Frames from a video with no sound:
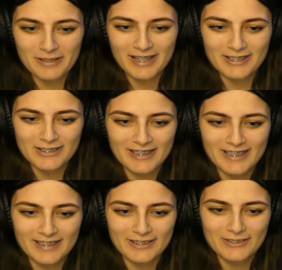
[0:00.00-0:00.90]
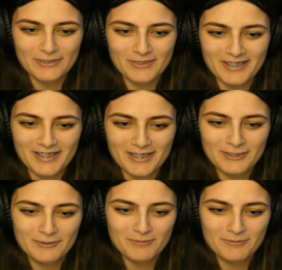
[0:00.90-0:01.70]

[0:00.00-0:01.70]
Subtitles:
actually getting a story.